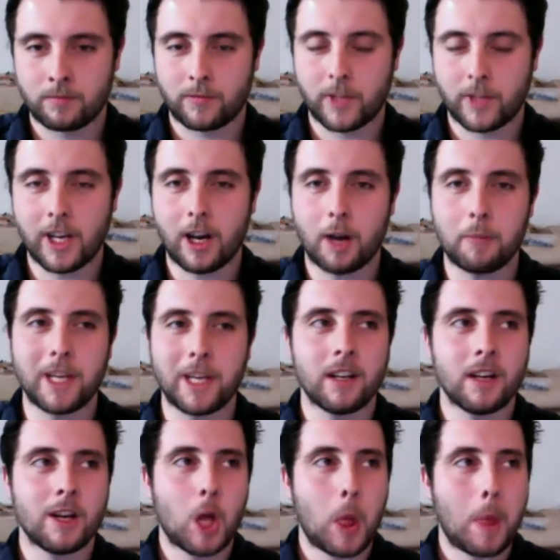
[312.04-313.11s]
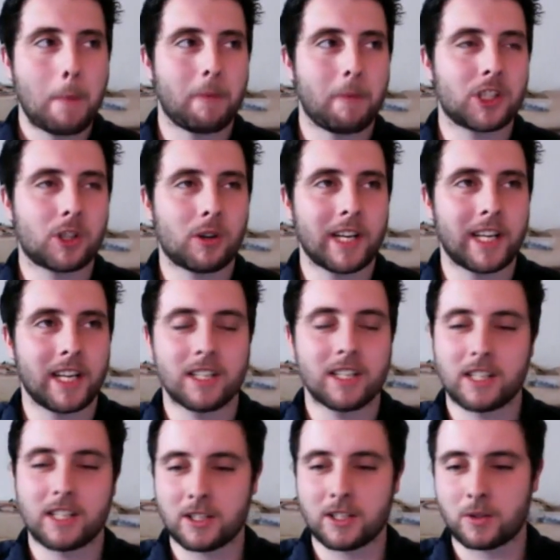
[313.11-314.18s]
Yeah, I mean, the trick is,
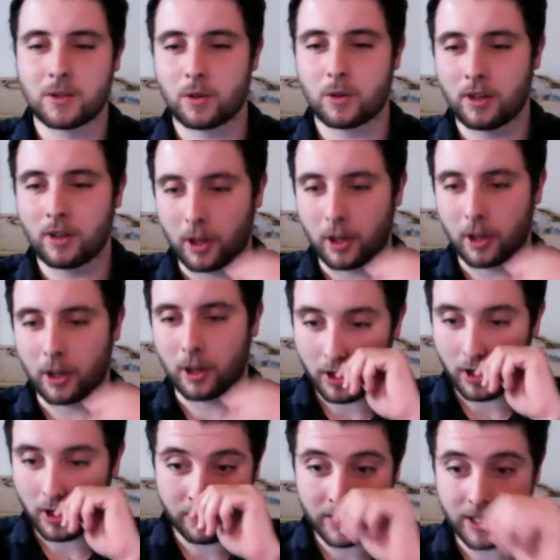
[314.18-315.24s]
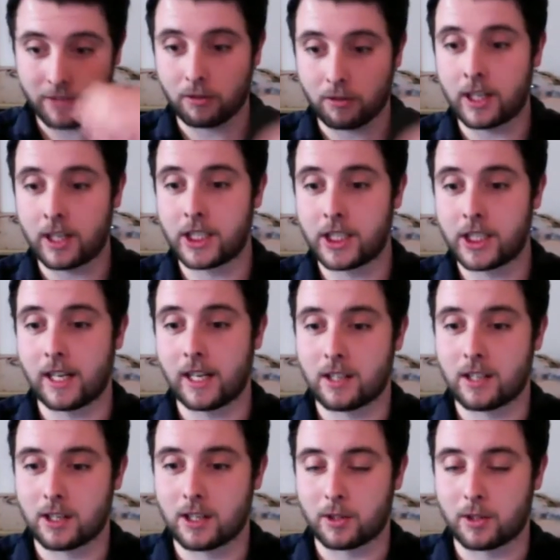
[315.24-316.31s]
this is like what kind of differentiates
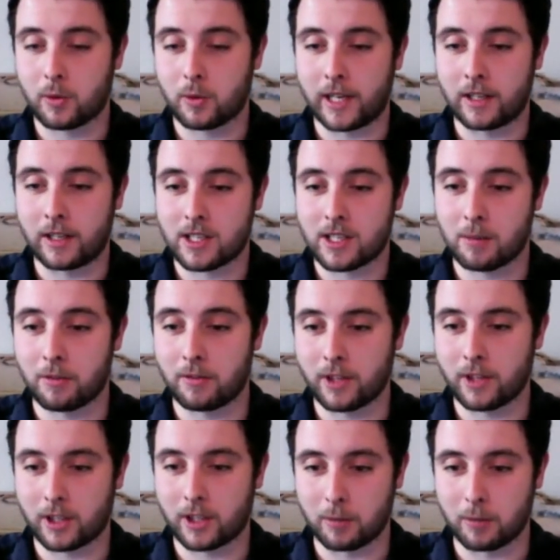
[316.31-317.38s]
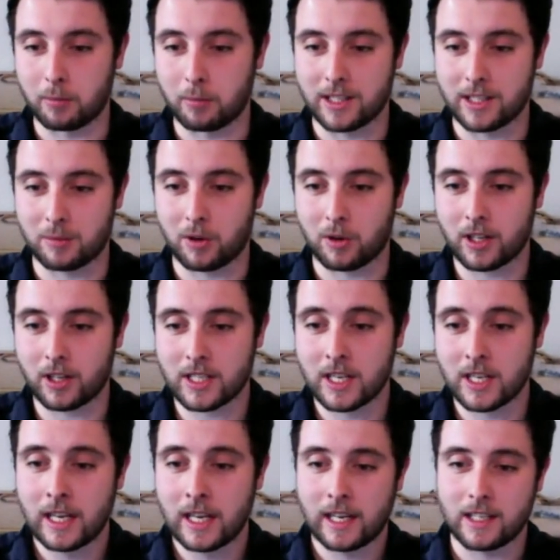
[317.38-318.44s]
us between some of the competing
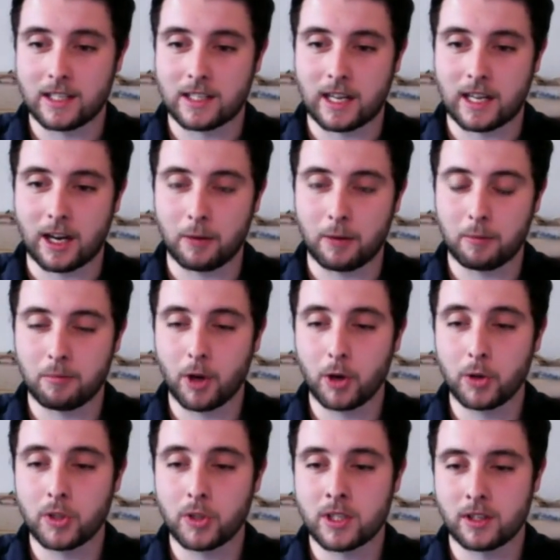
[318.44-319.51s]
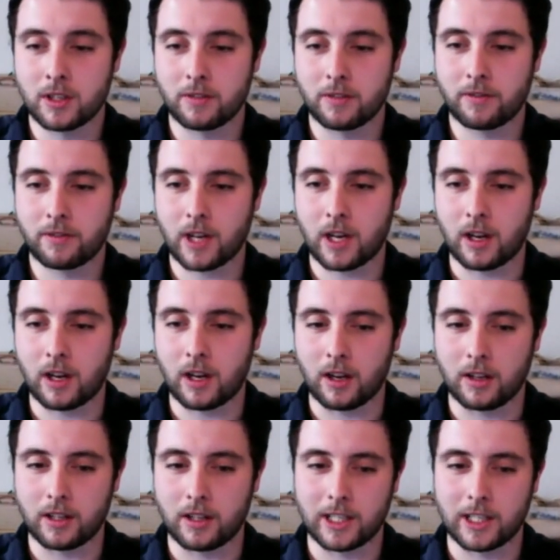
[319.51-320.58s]
products, is that most of
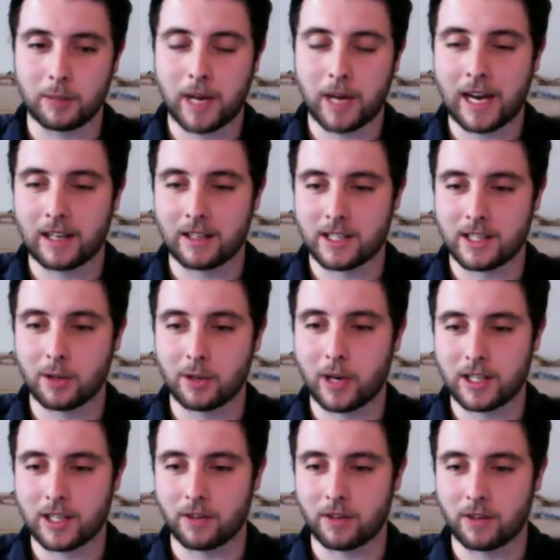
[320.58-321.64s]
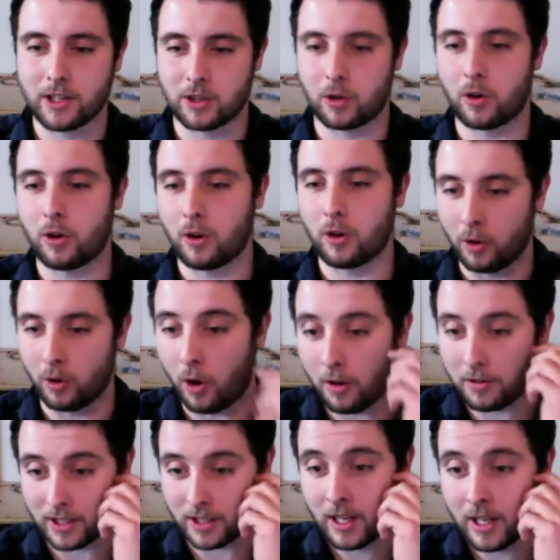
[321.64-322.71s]
uh, the pan tilt-head device, or, or
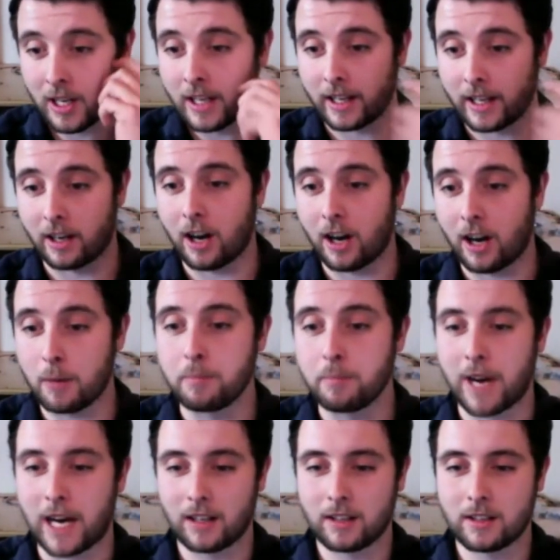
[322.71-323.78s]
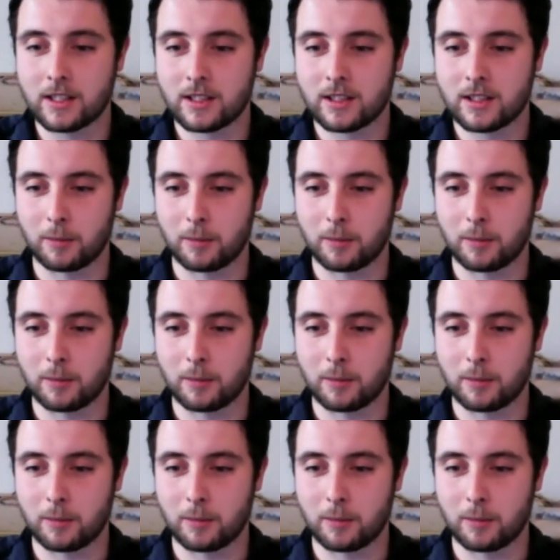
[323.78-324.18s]
often, they are unbalanced.